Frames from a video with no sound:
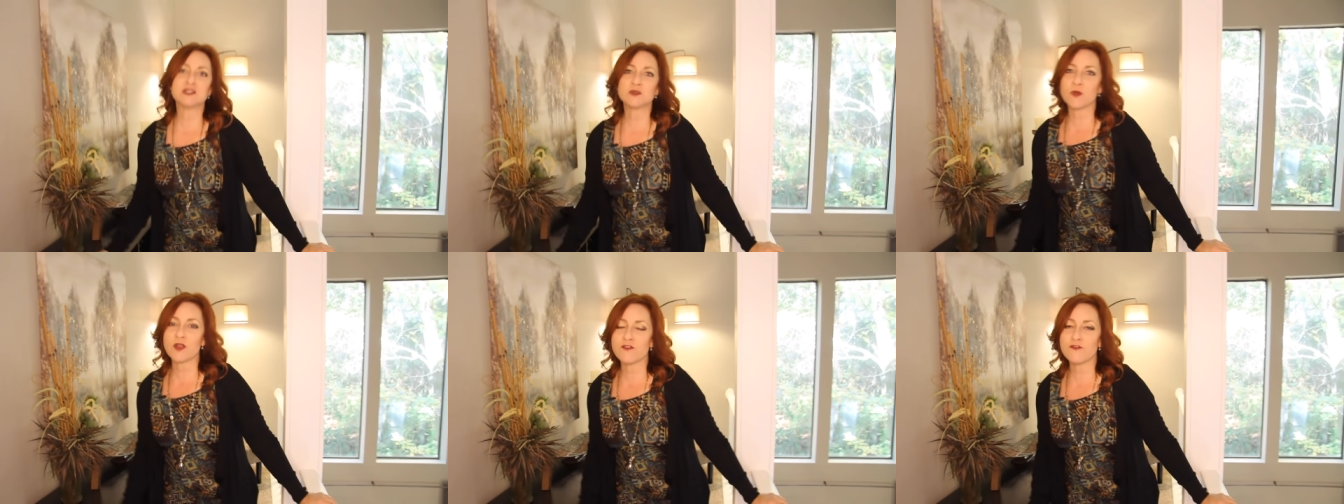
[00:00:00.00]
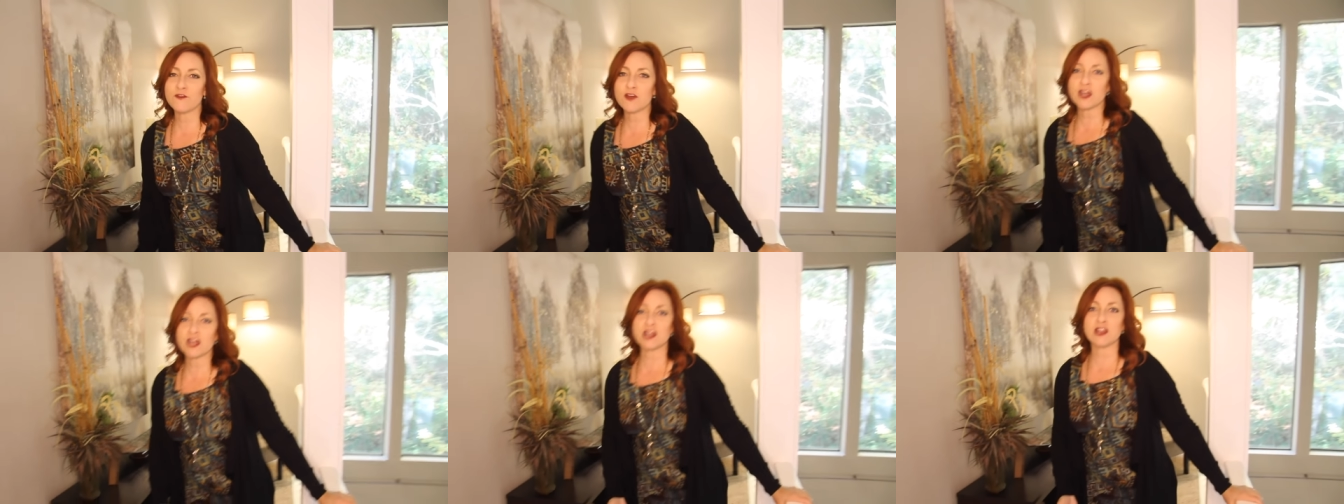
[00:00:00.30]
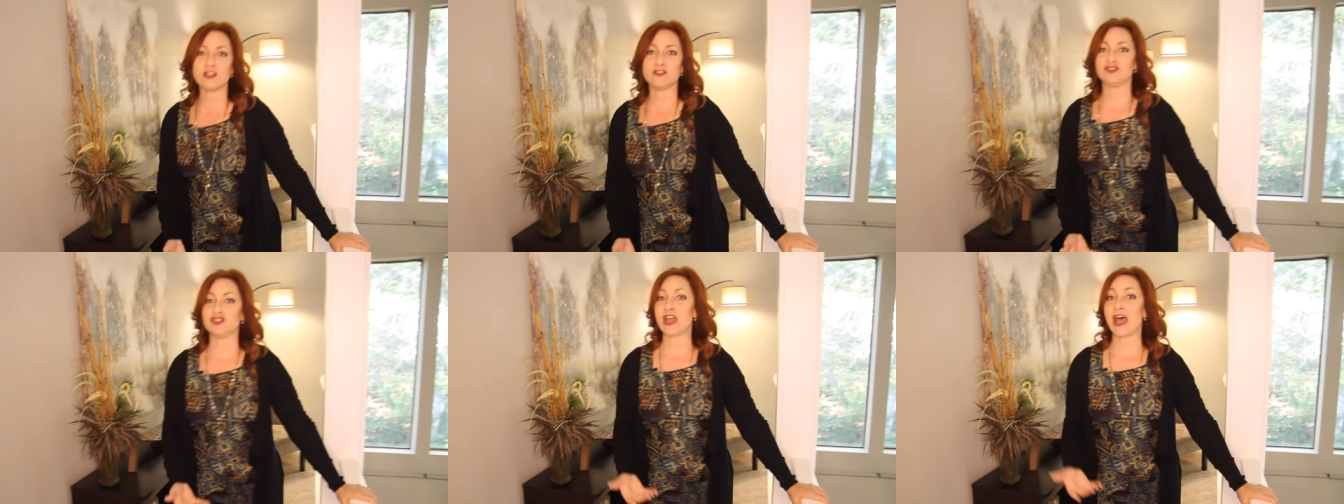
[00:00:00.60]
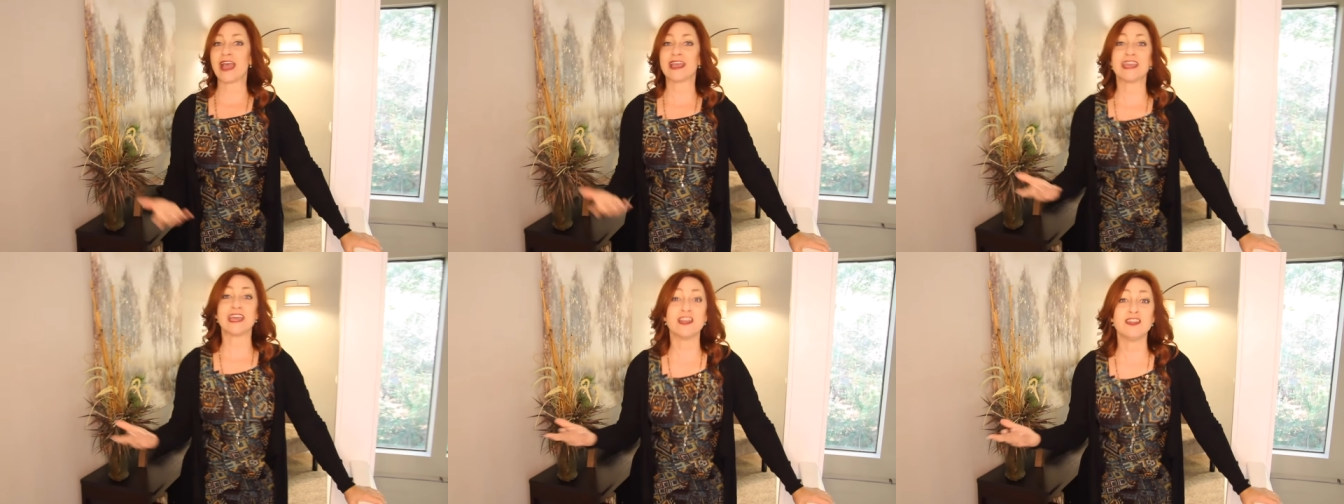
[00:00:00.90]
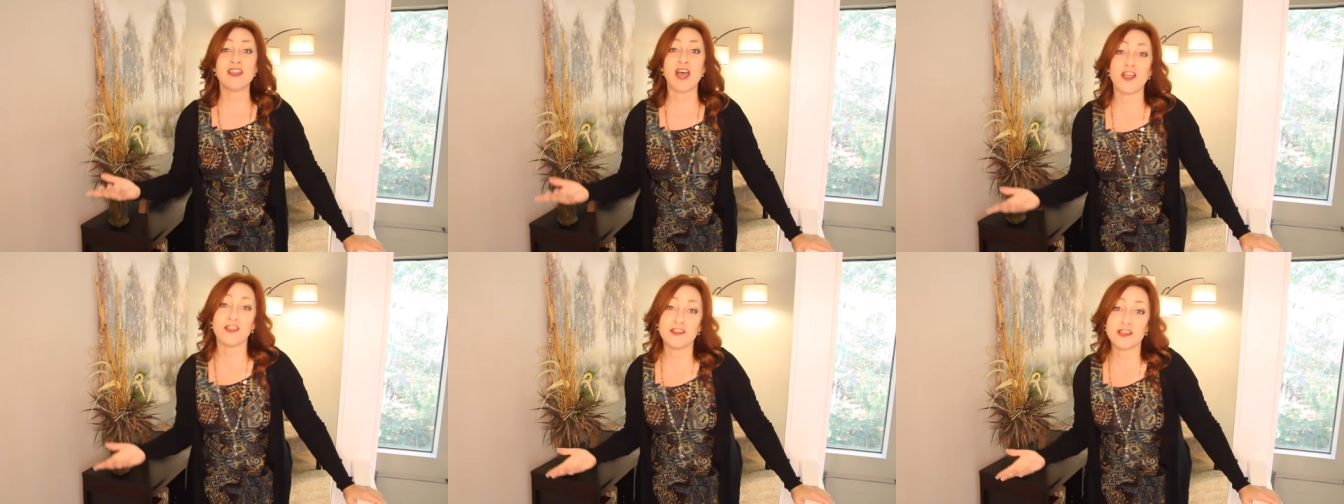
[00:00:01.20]
square footage, I
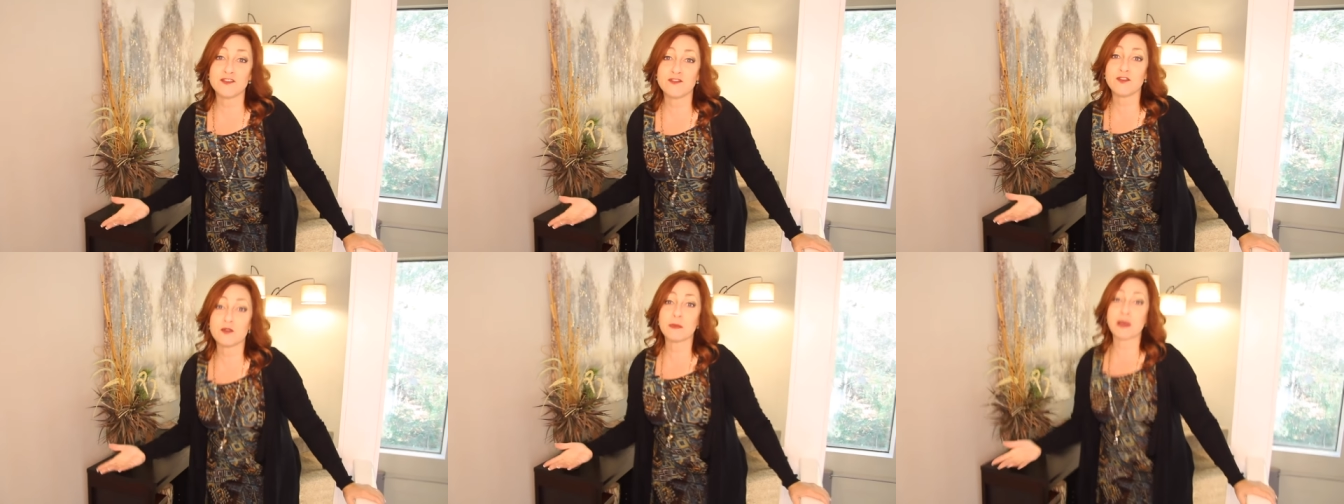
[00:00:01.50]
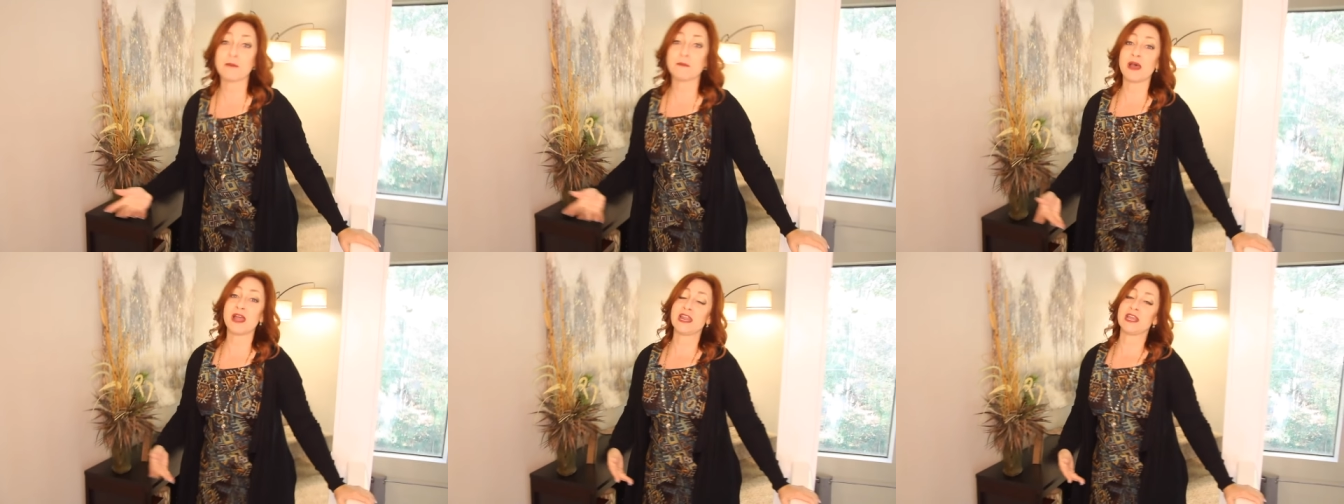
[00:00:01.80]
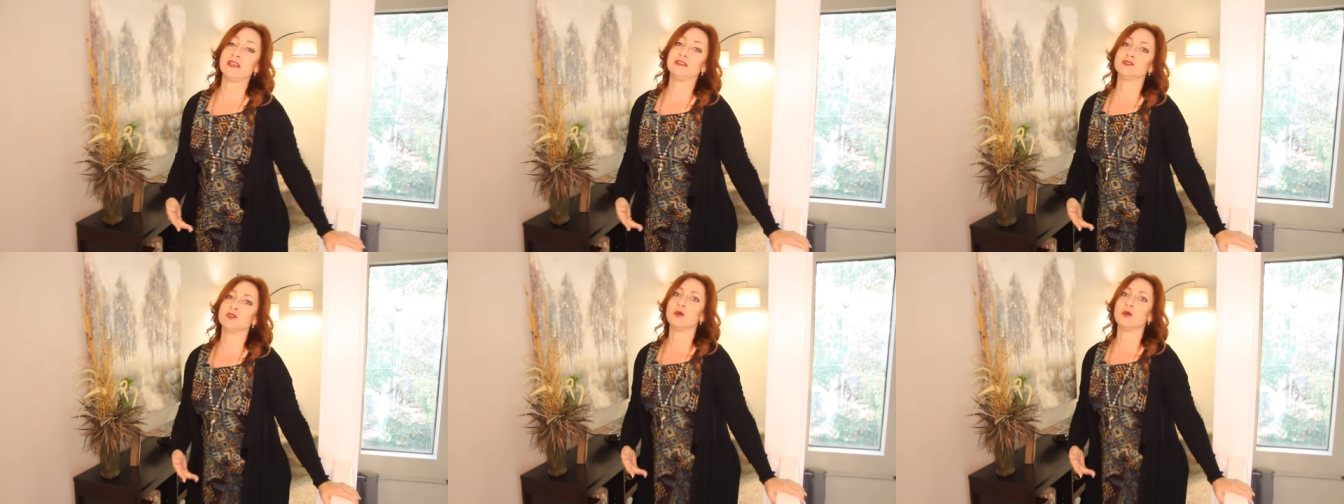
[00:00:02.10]
get nothing for my money.